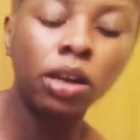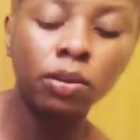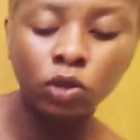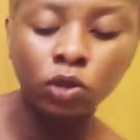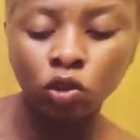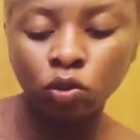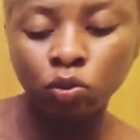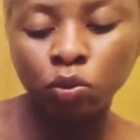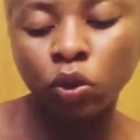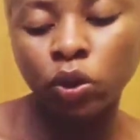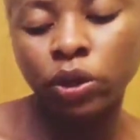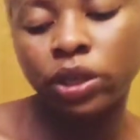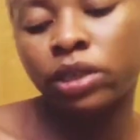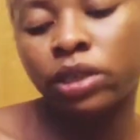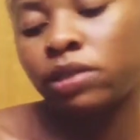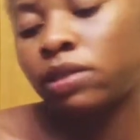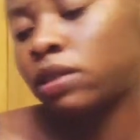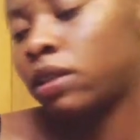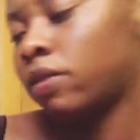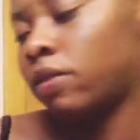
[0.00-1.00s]

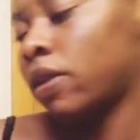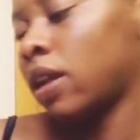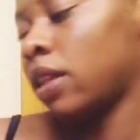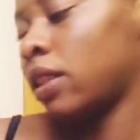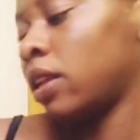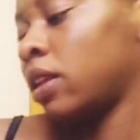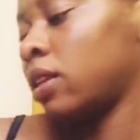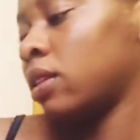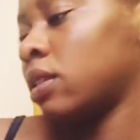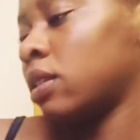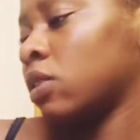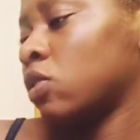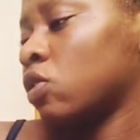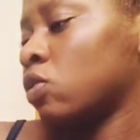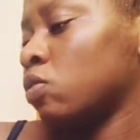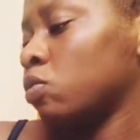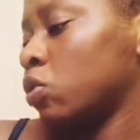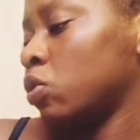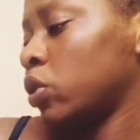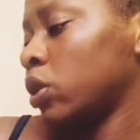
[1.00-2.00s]
smoky silver. I think it
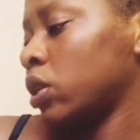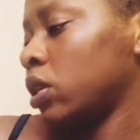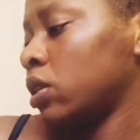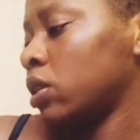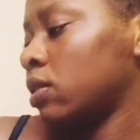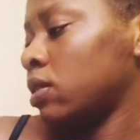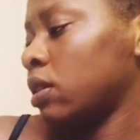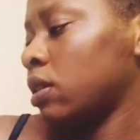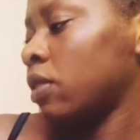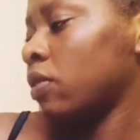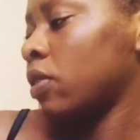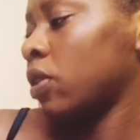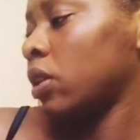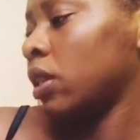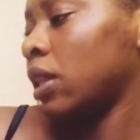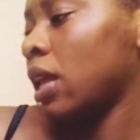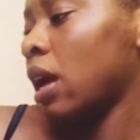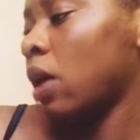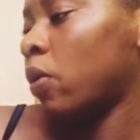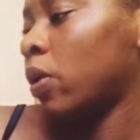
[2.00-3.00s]
says smoky silver
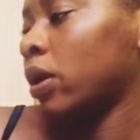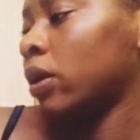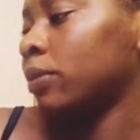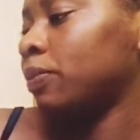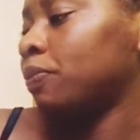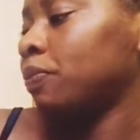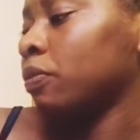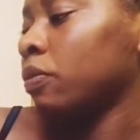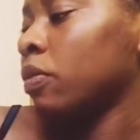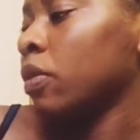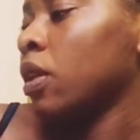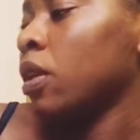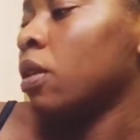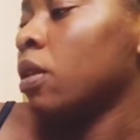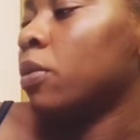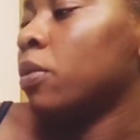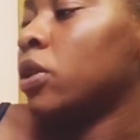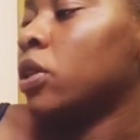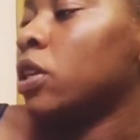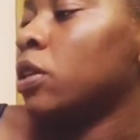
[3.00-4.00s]
on that one.
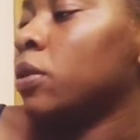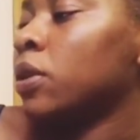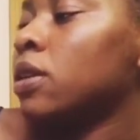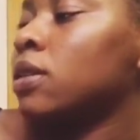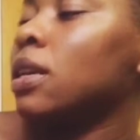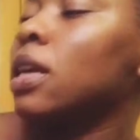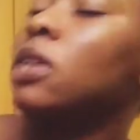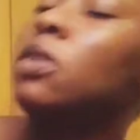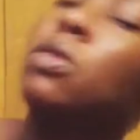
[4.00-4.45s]
But just because I